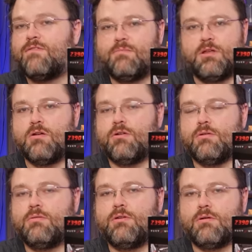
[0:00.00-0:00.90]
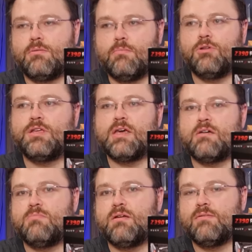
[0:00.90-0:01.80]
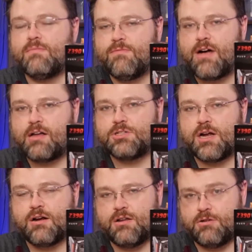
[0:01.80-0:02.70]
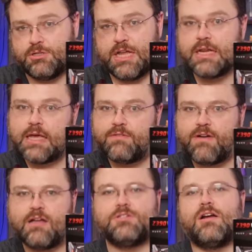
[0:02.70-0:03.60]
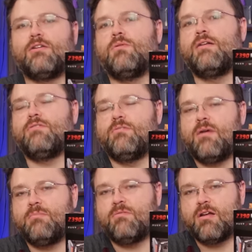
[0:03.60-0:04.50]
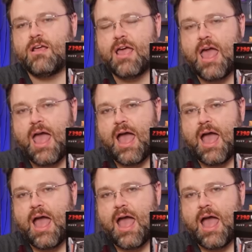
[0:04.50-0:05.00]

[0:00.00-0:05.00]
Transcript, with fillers: from, you know, your multi-gigabit file share, you know, your 10 gig file share or whatever you might be running